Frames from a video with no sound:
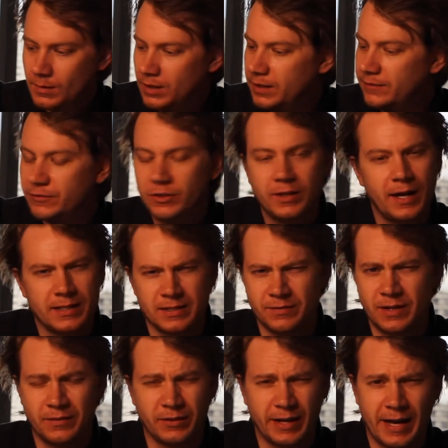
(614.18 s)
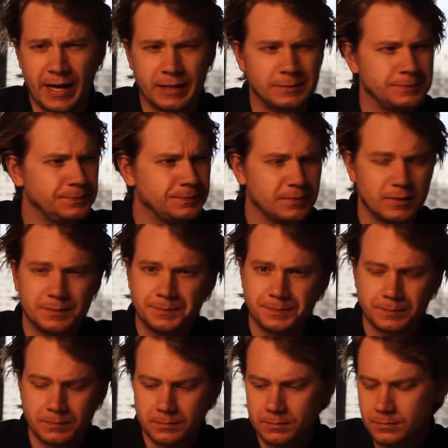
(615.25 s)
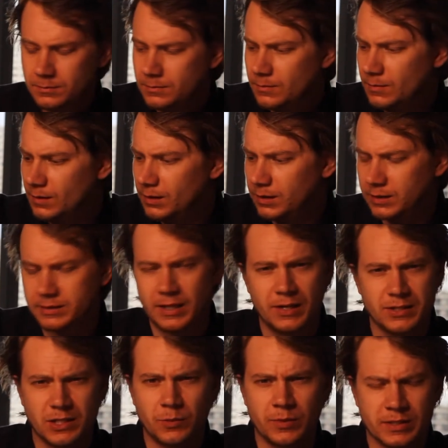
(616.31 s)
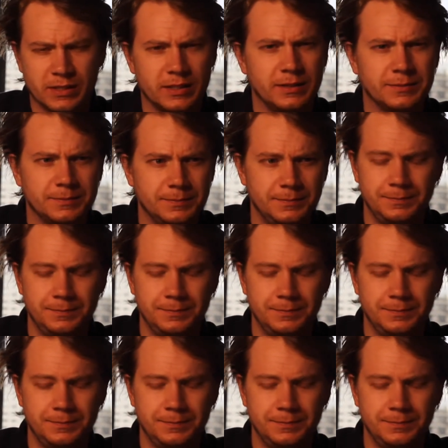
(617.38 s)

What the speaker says: If you guys have never had a Tennessee whiskey,